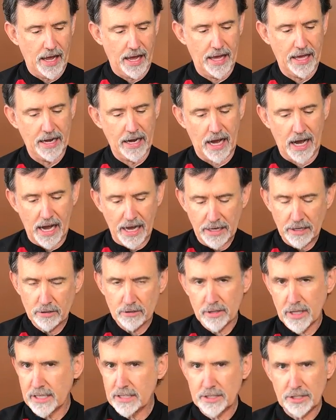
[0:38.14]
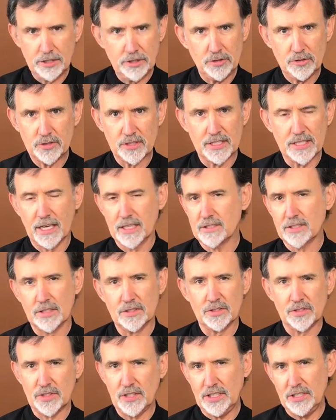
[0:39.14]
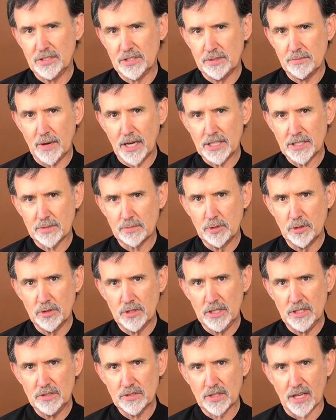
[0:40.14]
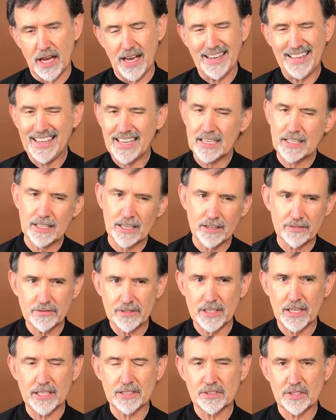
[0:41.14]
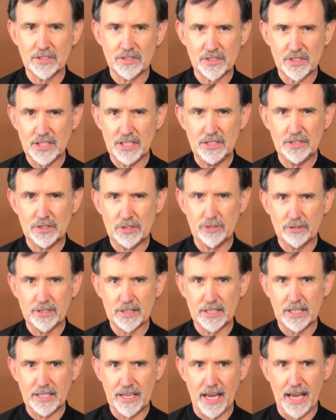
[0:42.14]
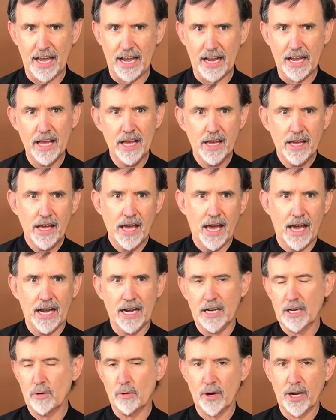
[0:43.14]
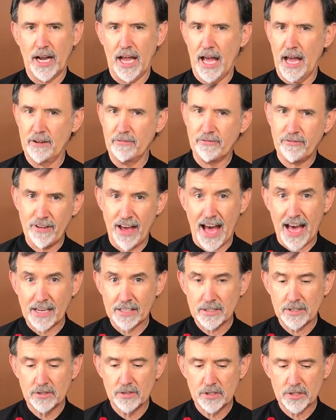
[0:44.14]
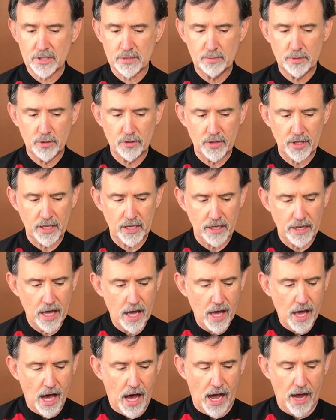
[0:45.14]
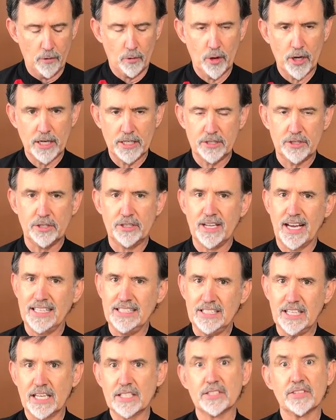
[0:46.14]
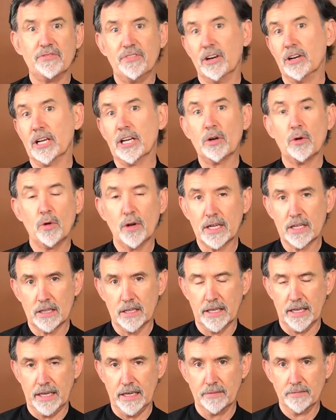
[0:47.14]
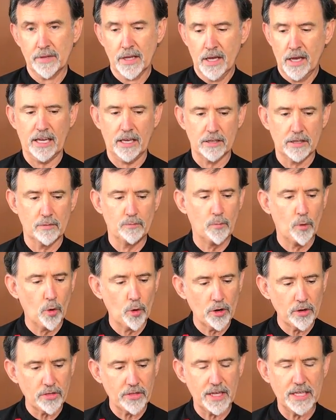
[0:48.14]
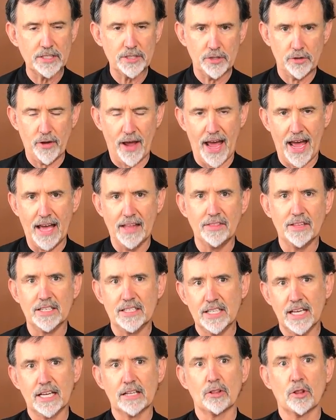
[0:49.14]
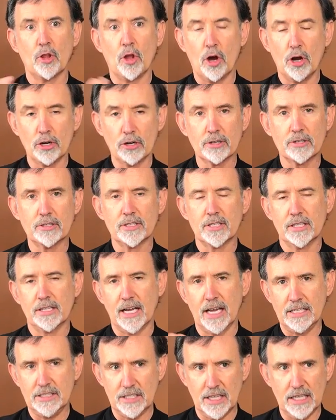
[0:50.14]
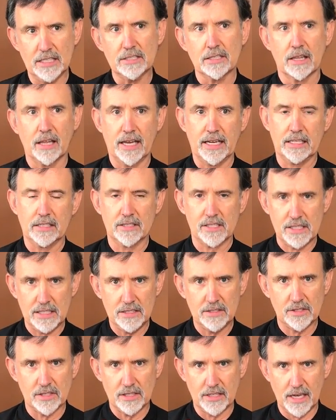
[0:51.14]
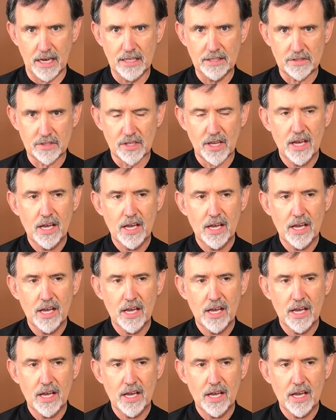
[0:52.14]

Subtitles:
And I don't like to use nuts and seeds in my smoothies. I get enough nuts and seeds during the day, and I don't want to add fat to the smoothie. I want it to digest very quickly. The more things you add that take longer to digest, like seeds and nuts,